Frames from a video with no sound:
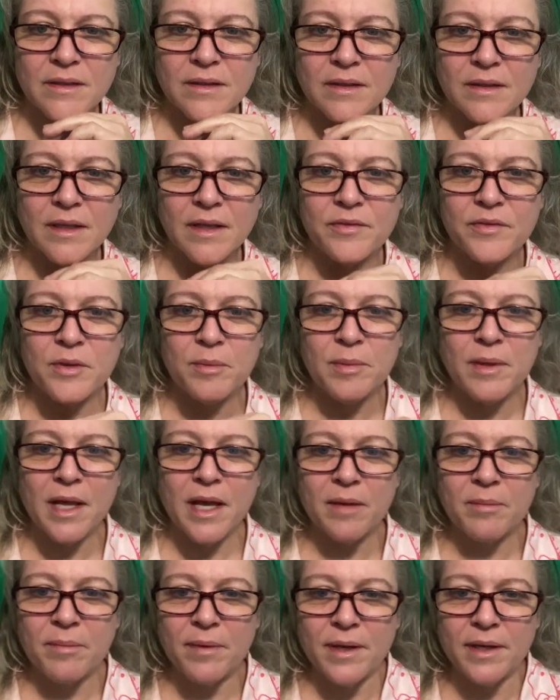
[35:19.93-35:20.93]
Love the
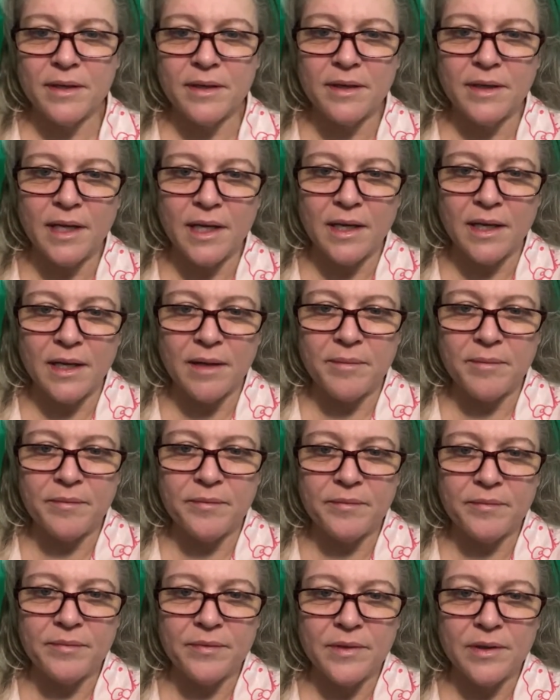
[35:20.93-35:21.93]
block button, yeah.
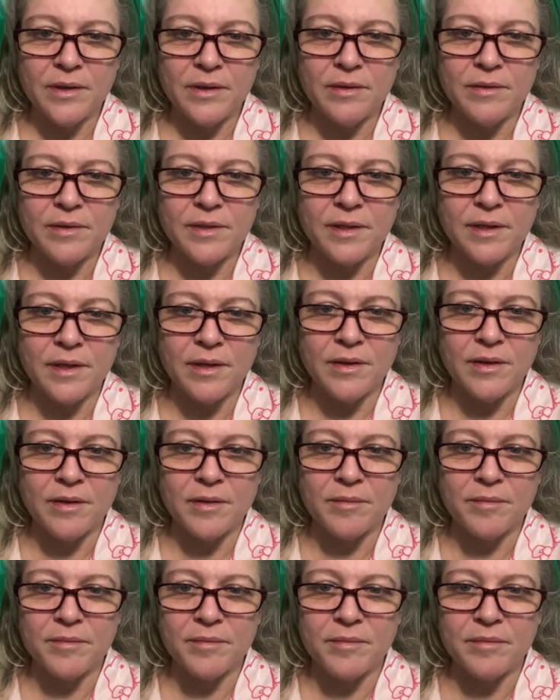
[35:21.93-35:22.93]
You tell
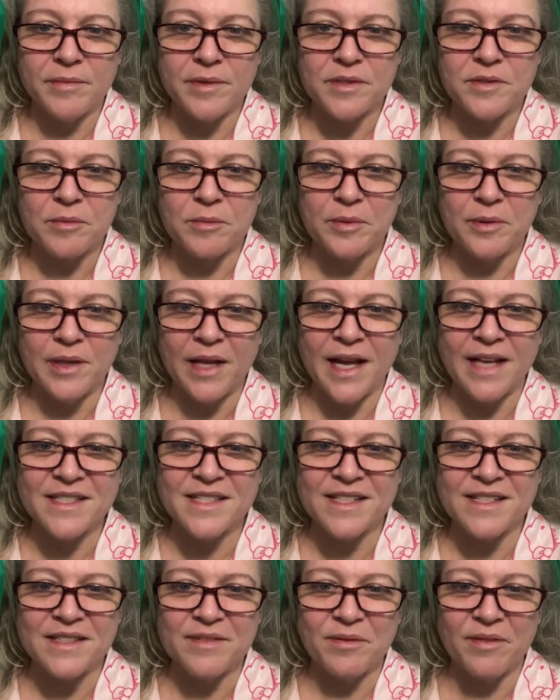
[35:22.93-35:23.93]
them, miserable
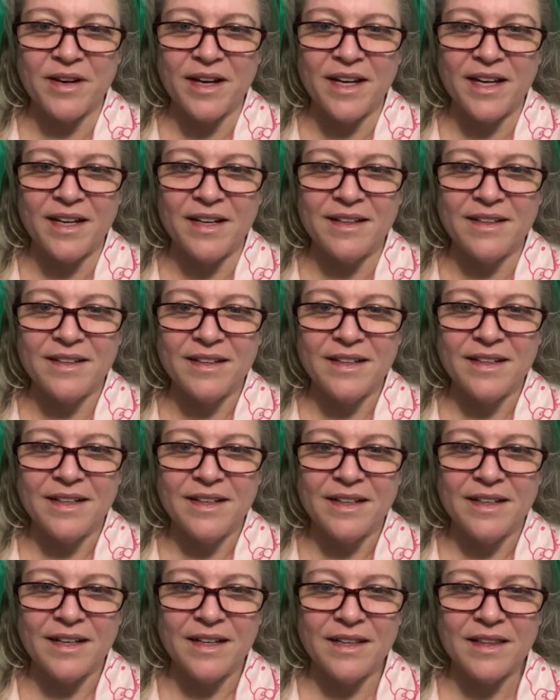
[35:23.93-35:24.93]
asses, right?
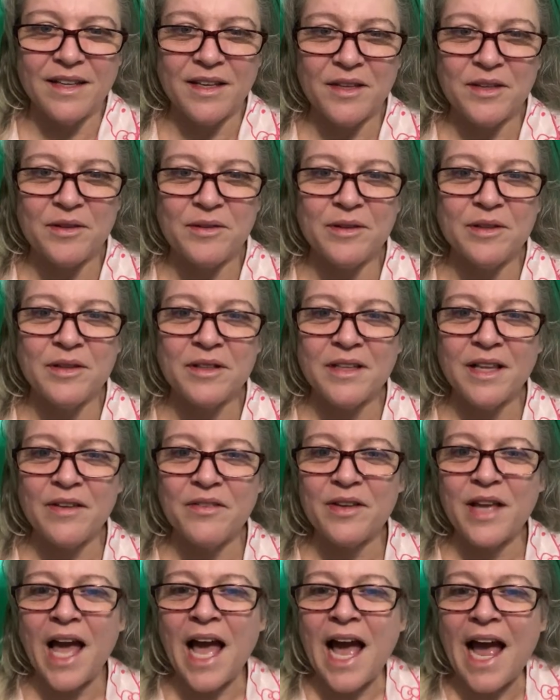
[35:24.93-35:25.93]
I think you look
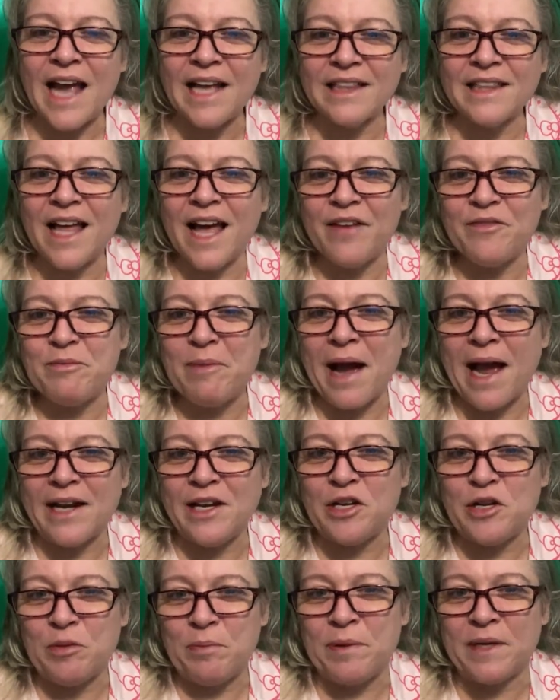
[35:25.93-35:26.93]
lovely. I love my
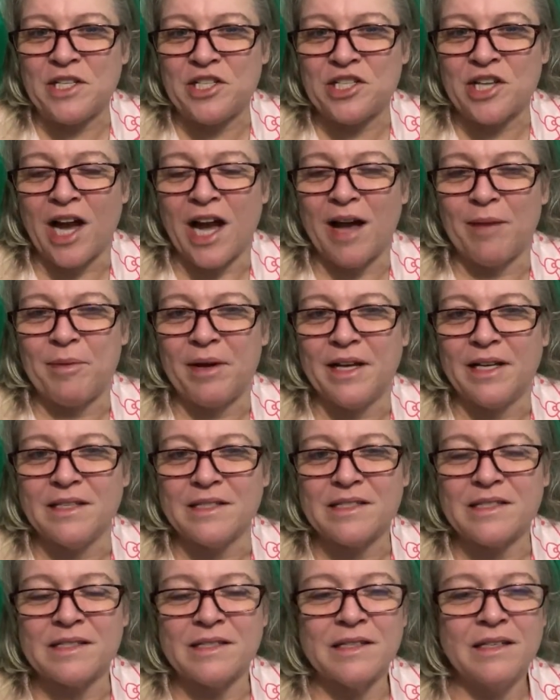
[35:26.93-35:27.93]
new
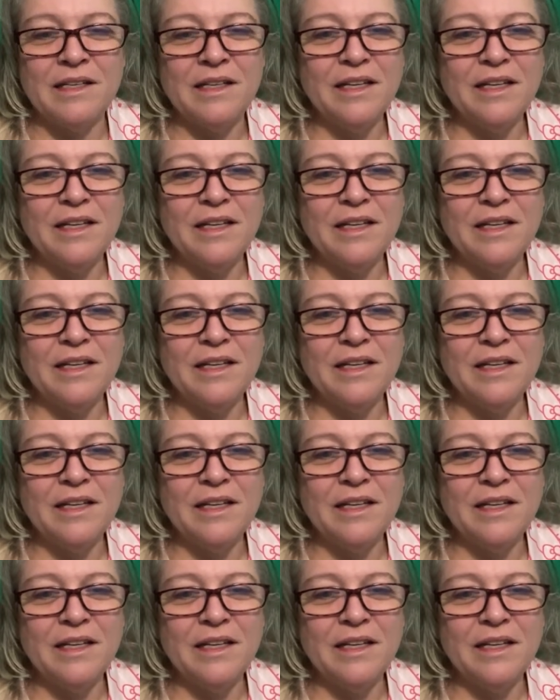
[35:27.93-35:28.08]
pajamas.